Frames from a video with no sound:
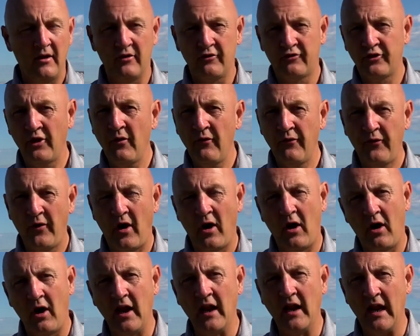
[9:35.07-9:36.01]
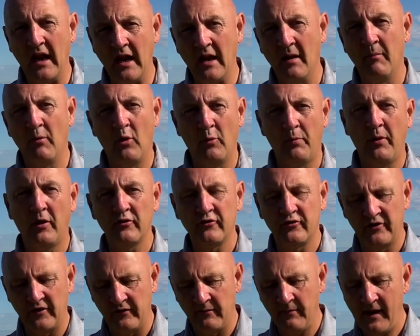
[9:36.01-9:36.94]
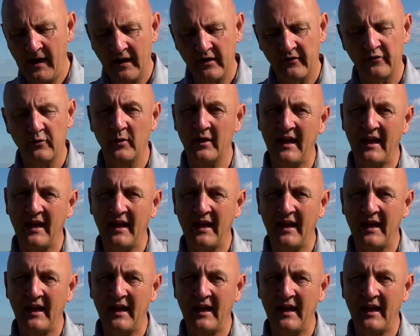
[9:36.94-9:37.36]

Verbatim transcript: so far in a more positive manner so